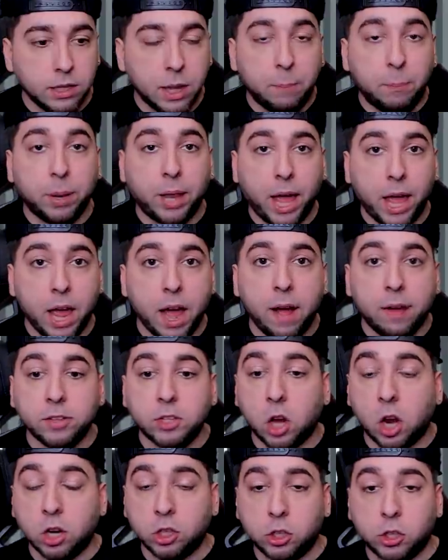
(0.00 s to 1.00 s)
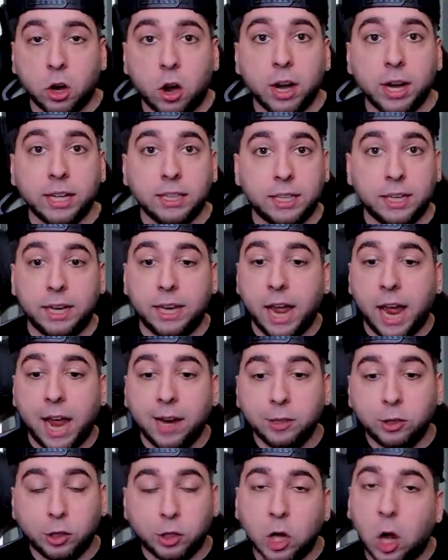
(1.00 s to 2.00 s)
The playoffs are starting
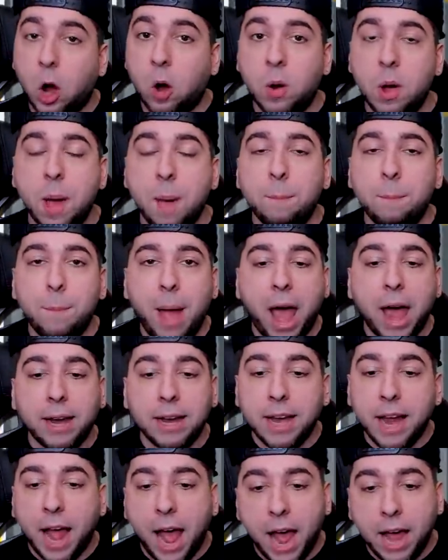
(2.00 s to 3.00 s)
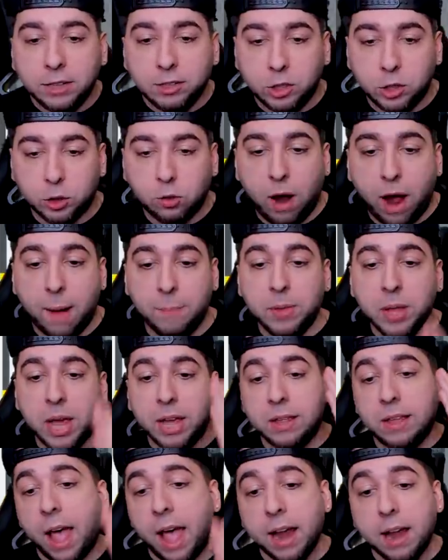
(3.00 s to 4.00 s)
today, so Madden has
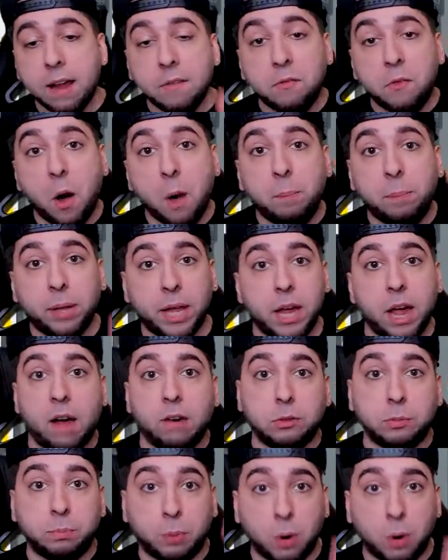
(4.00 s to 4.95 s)
dropped the NFL playoffs